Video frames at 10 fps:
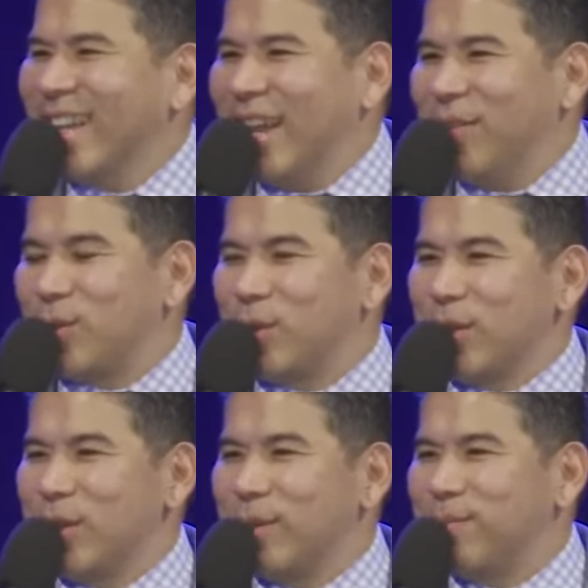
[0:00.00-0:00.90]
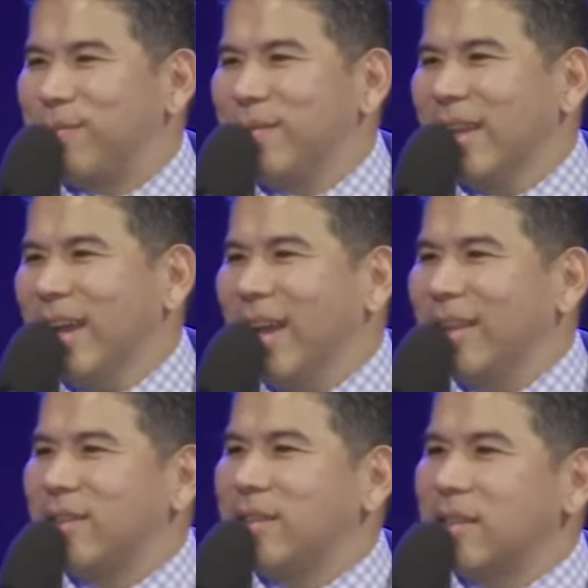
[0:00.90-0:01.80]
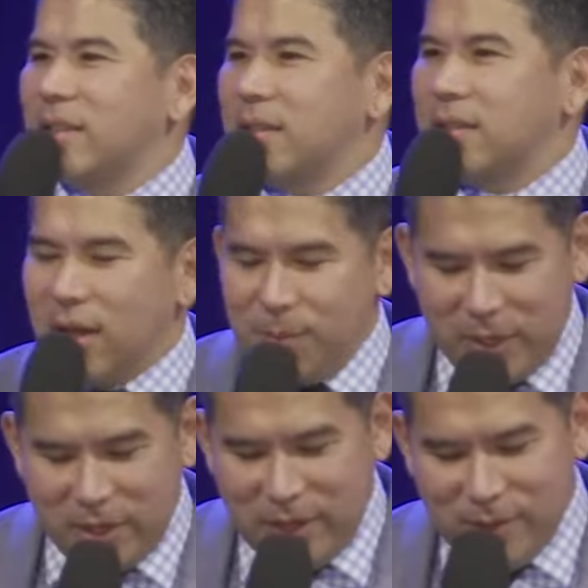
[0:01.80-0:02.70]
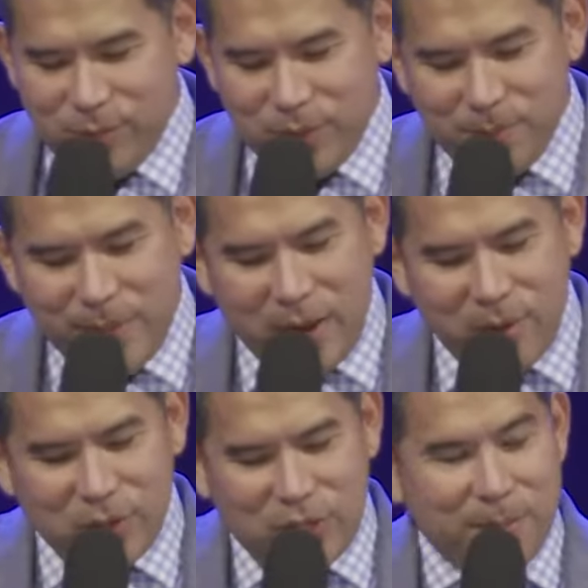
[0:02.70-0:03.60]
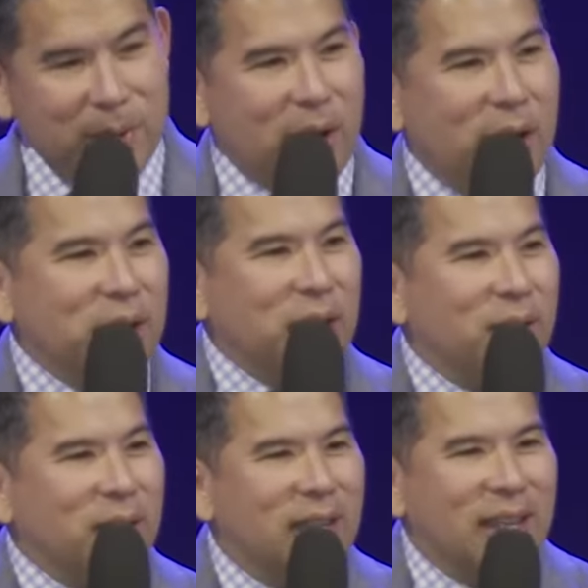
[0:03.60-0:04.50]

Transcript: Now, this was a good uh, topic uh, with the marriage seminar, you know,